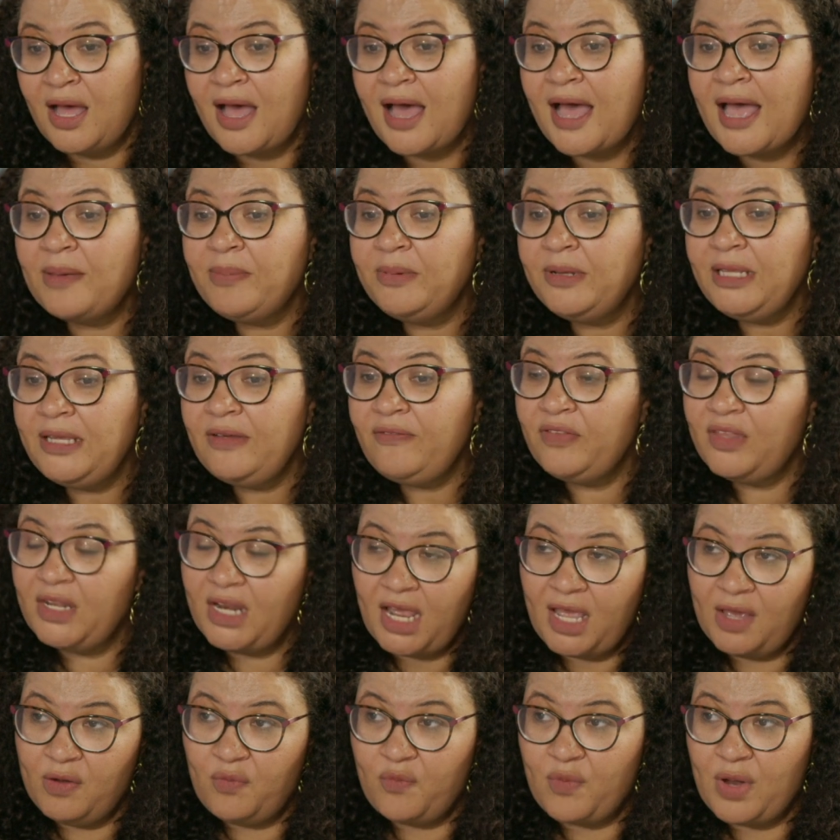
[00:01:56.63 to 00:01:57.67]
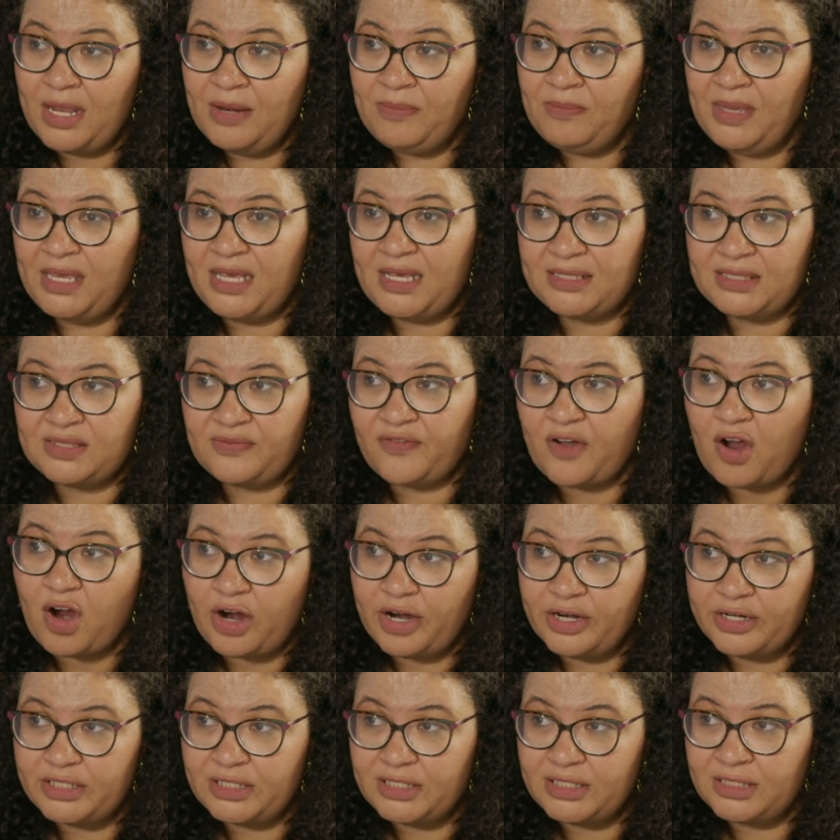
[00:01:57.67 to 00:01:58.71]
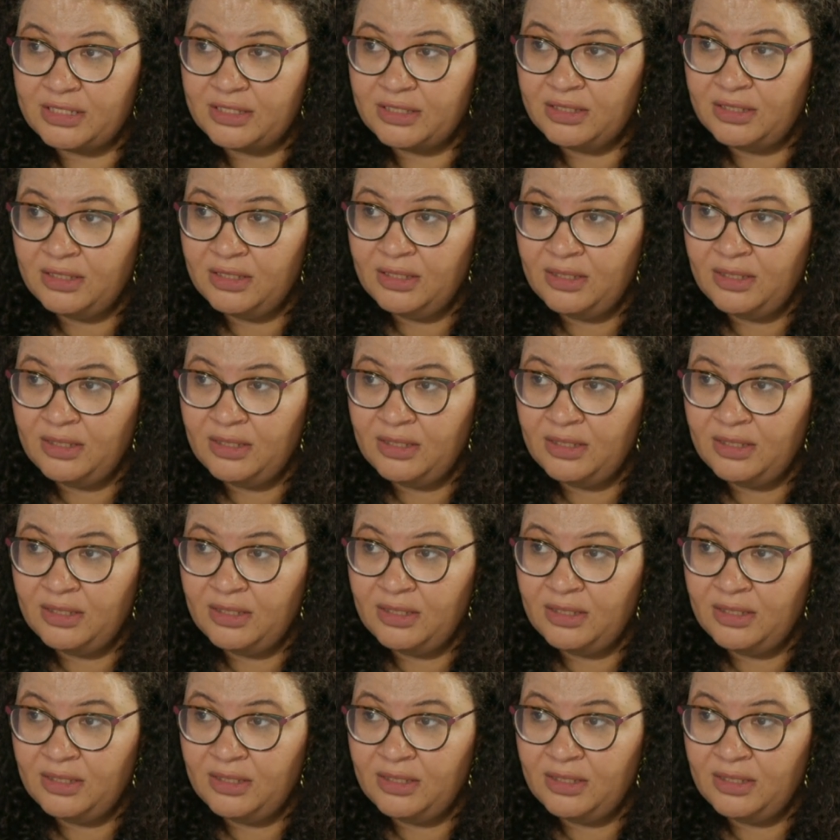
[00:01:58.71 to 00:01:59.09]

I believe that I won because of heart.